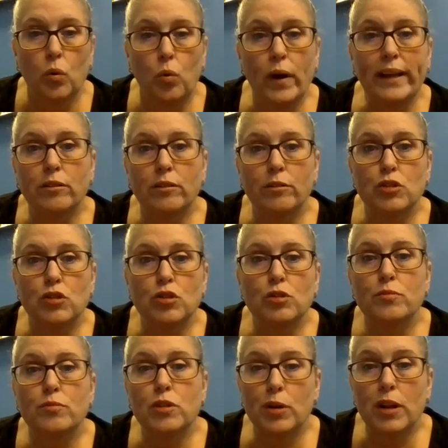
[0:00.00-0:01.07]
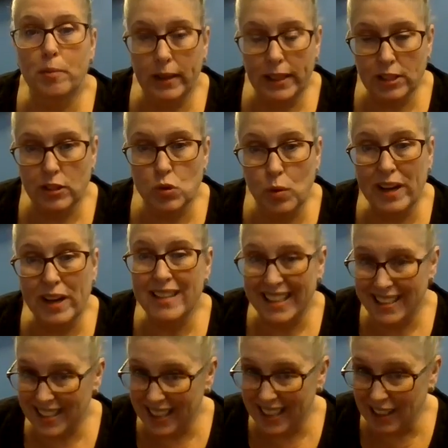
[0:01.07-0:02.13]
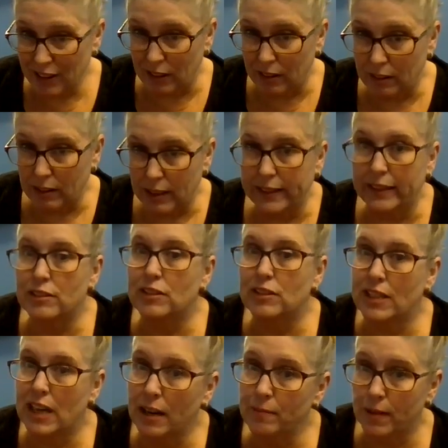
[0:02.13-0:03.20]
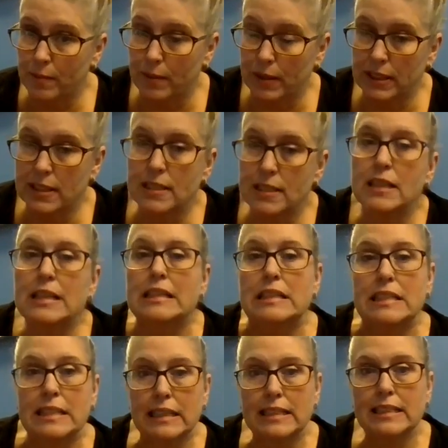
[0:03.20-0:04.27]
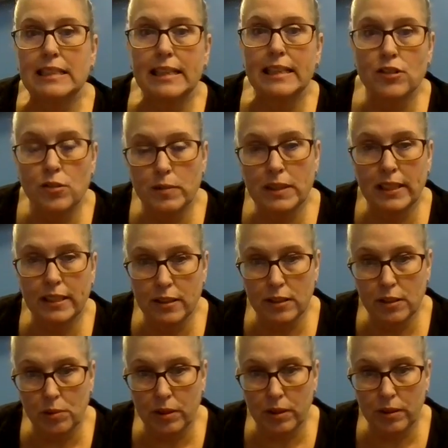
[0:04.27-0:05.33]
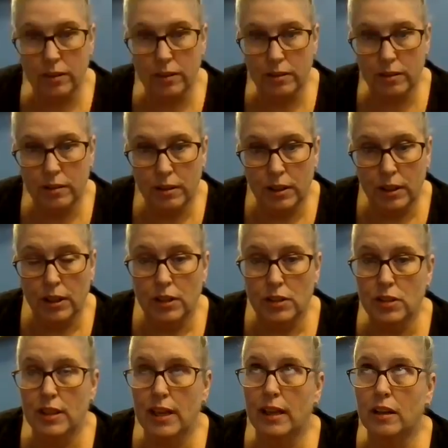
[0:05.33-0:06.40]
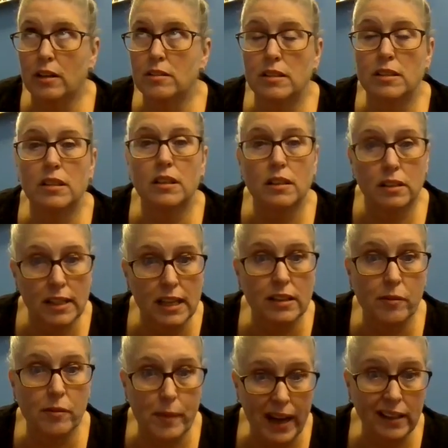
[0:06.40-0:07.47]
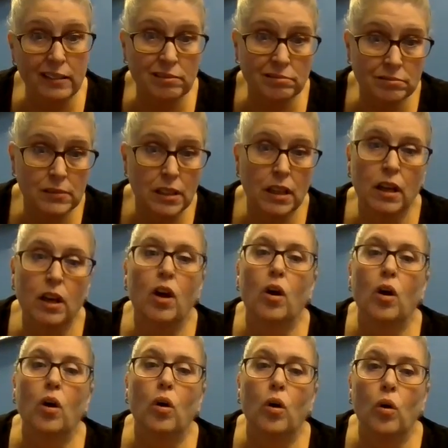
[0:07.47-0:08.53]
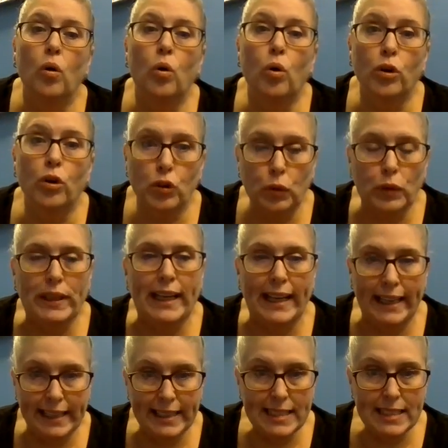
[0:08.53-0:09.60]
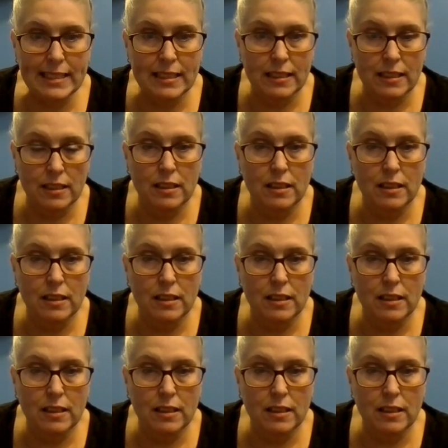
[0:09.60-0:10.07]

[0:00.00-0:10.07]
when you resume normal operations, whether that is either, and there's a time frame on this, 60 days from the date of the order, so that goes into the end of May, or 3 days